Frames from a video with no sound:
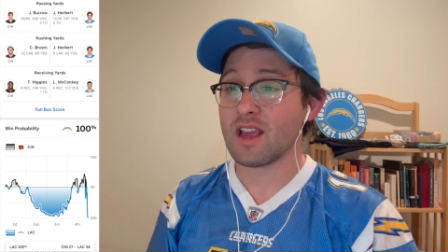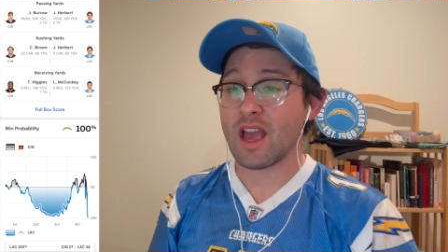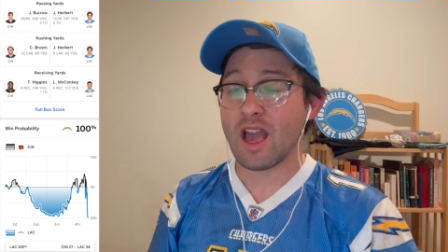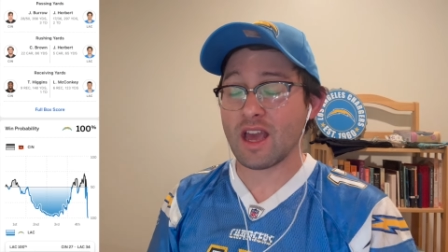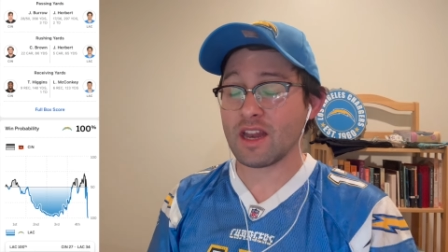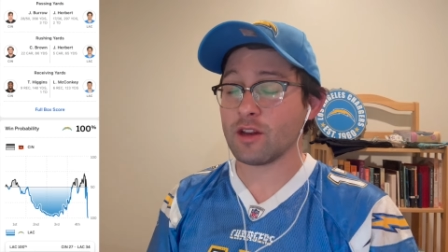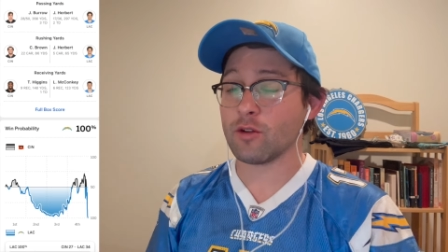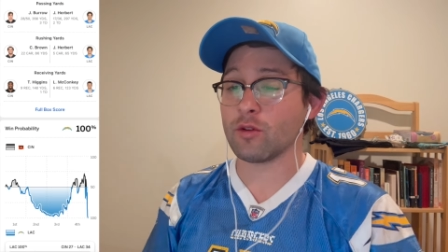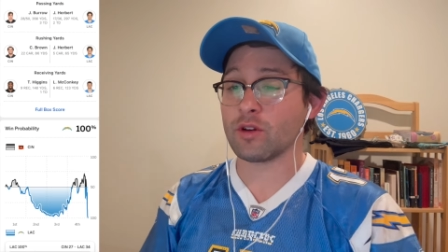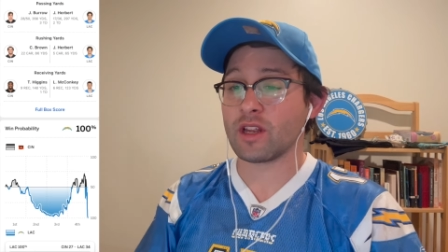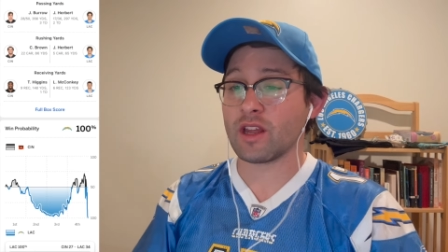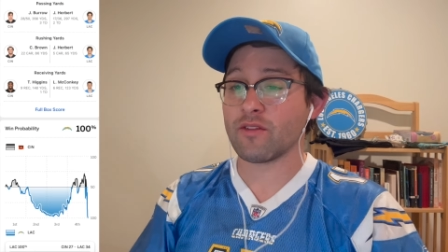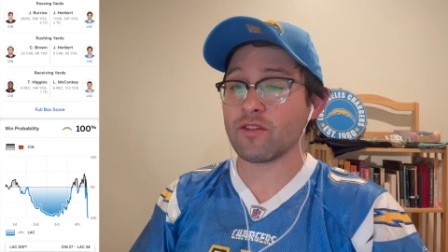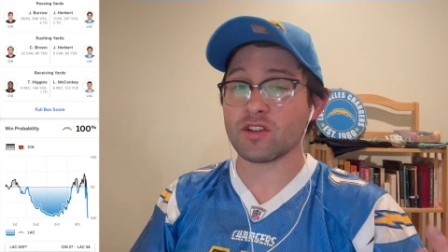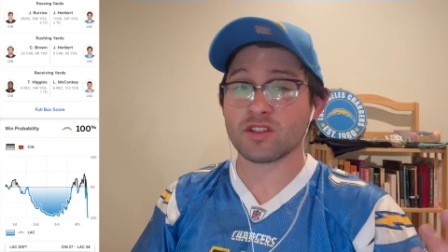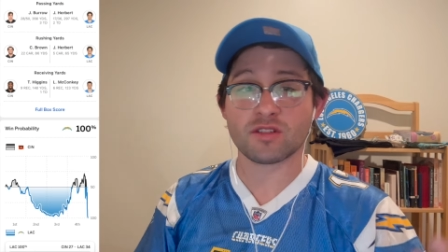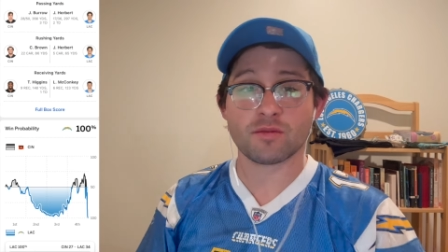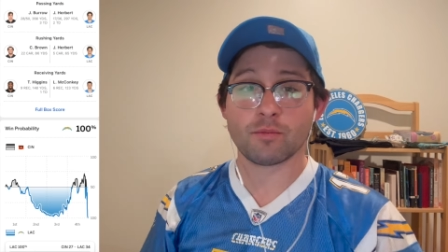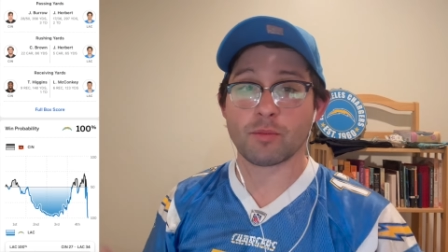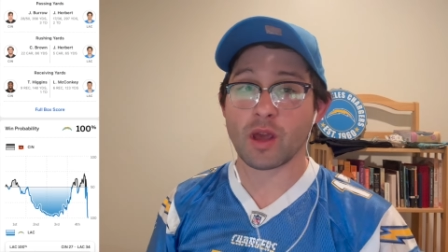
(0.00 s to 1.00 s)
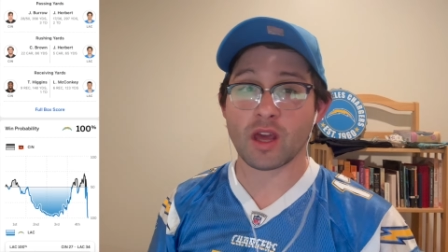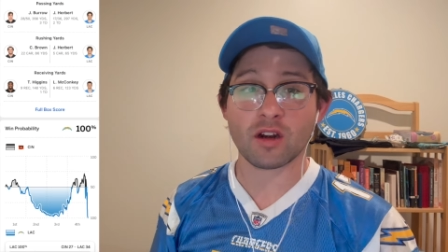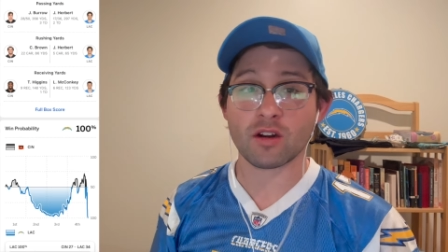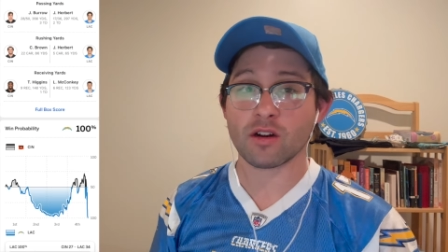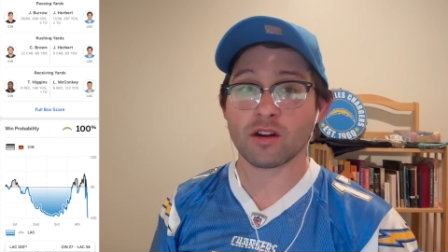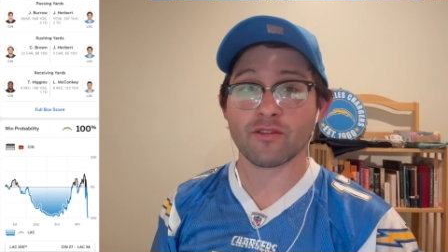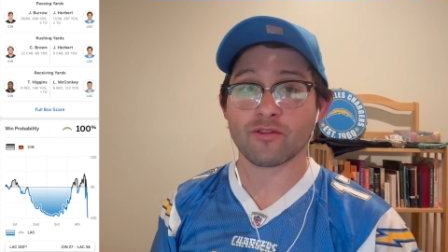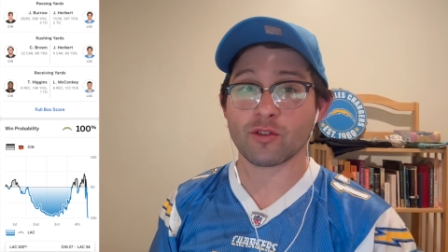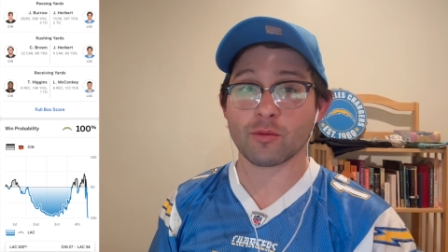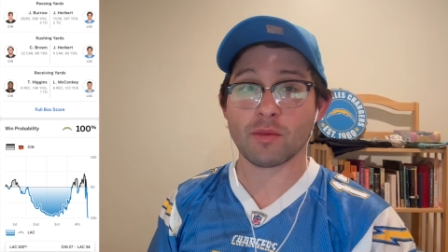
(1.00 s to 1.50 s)
and it would give us
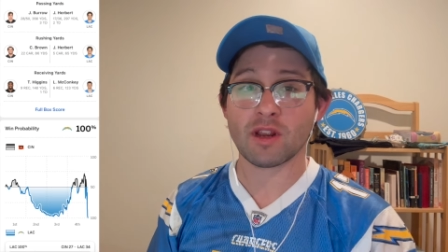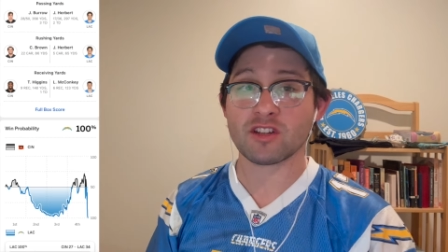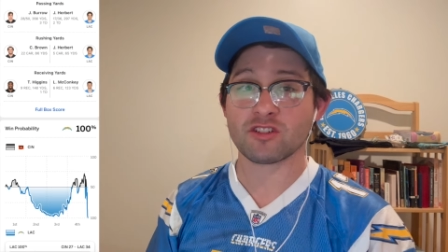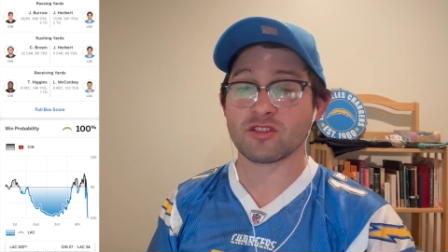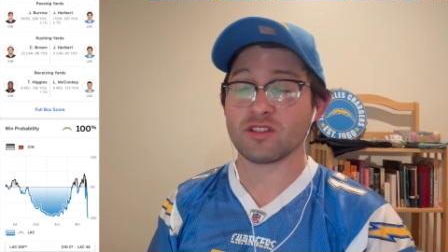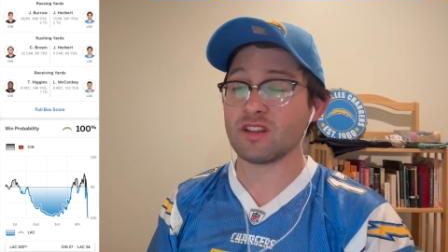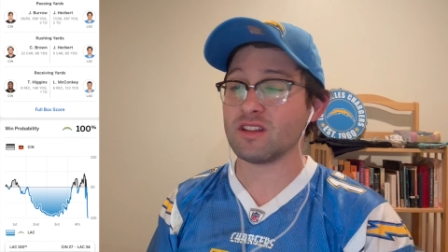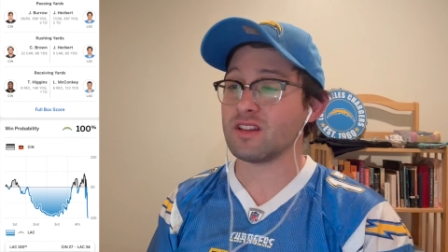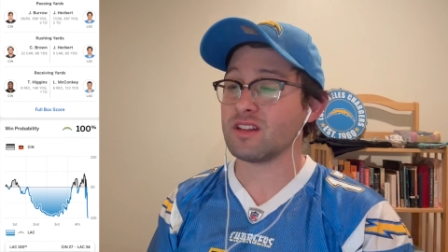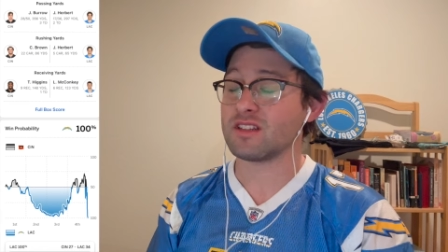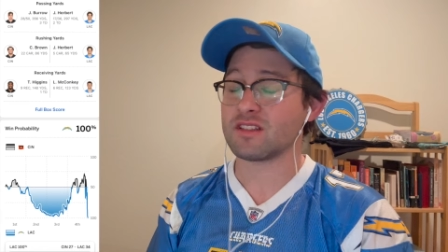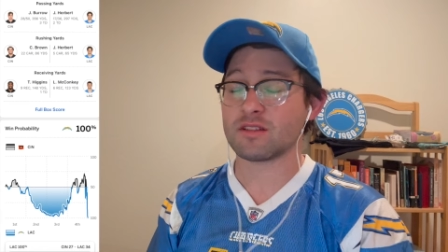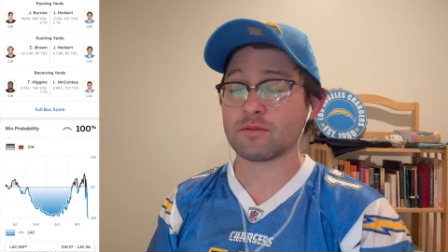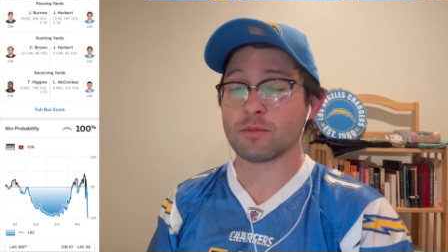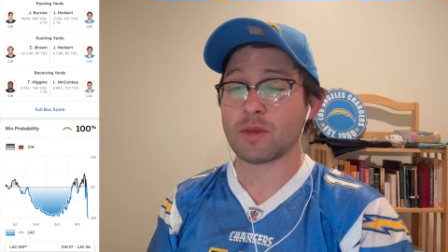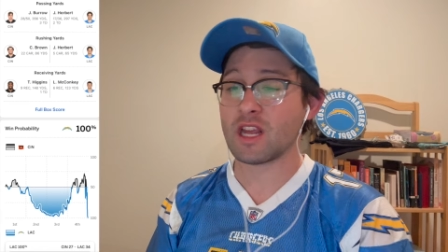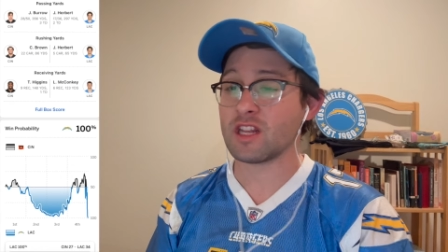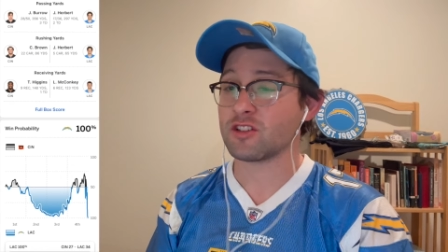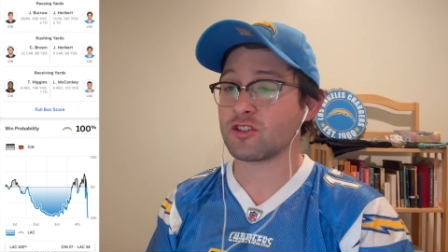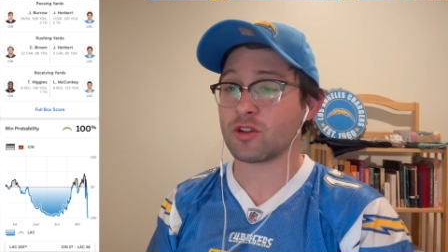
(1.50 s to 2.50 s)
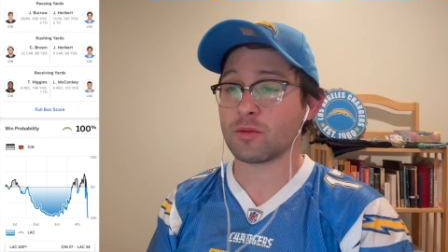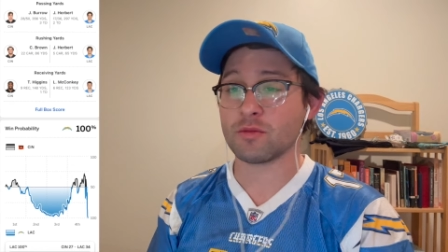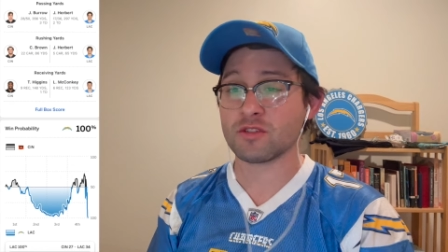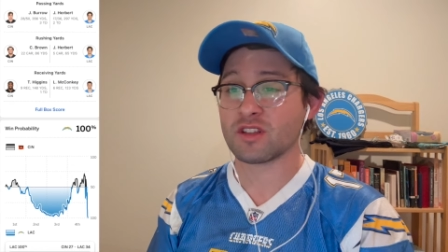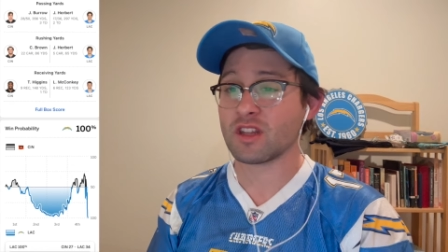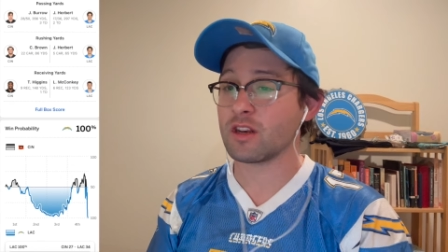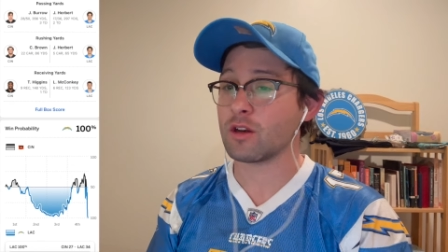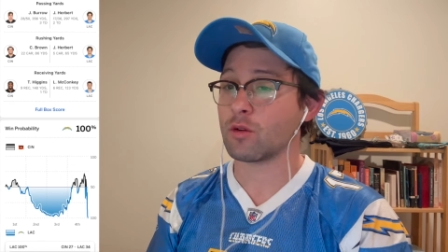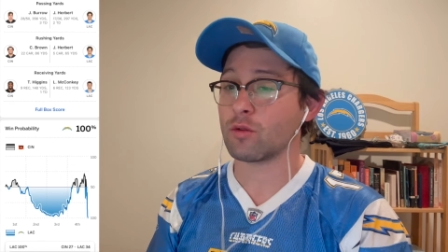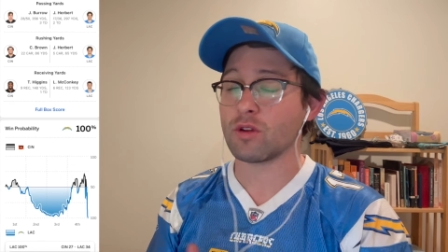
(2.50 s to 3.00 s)
better information than these mainstreamers.
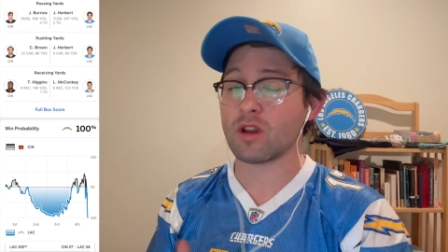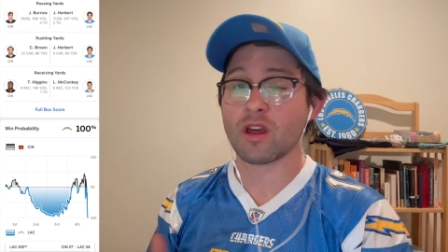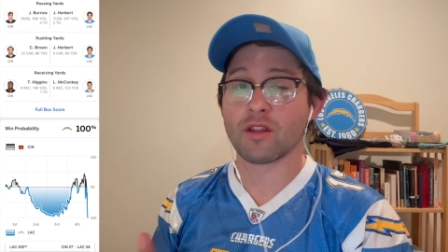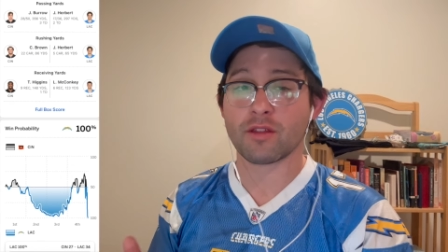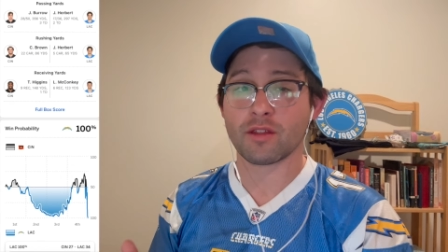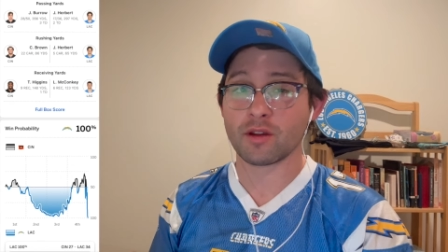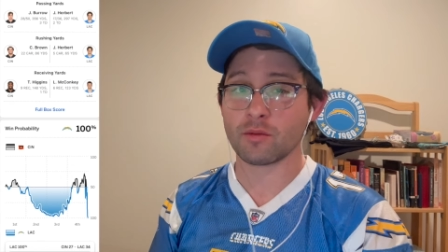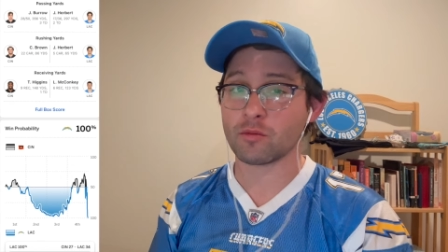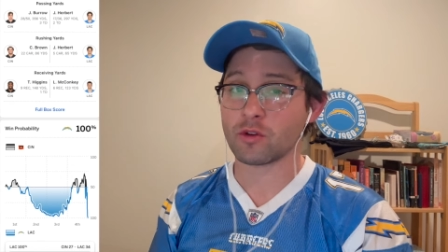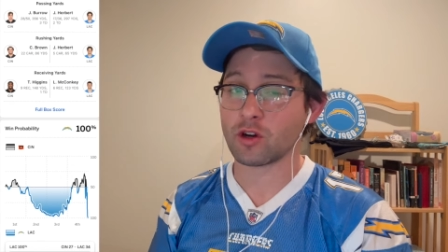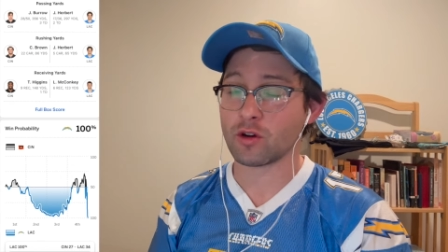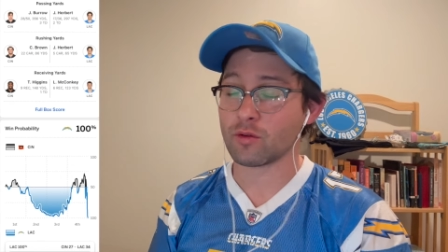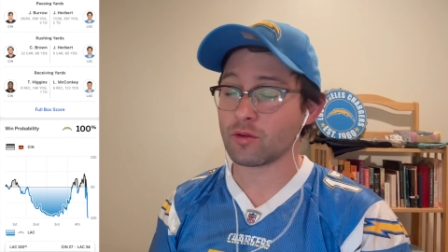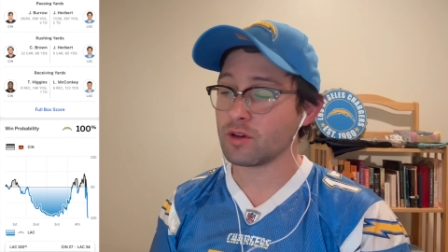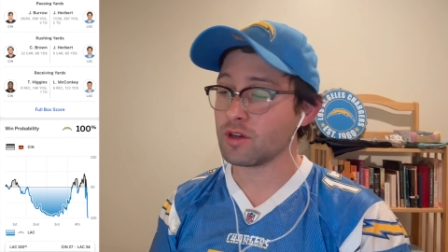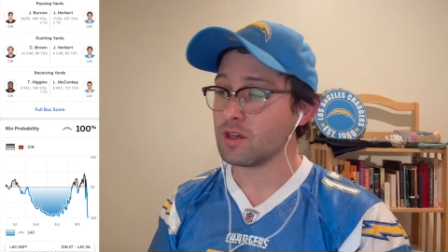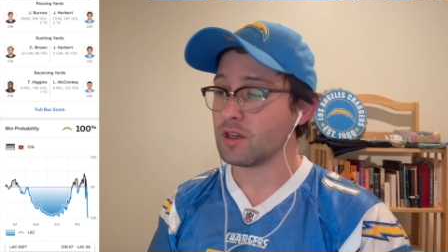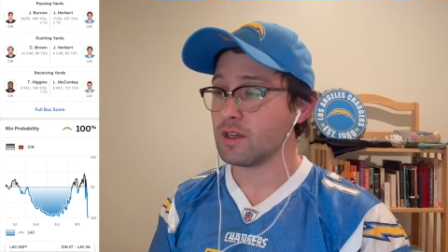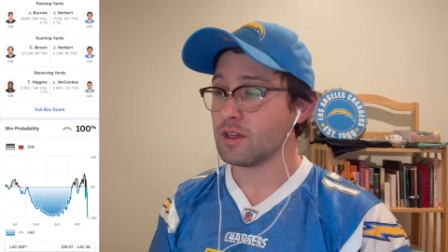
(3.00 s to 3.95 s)
They know nothing, bro.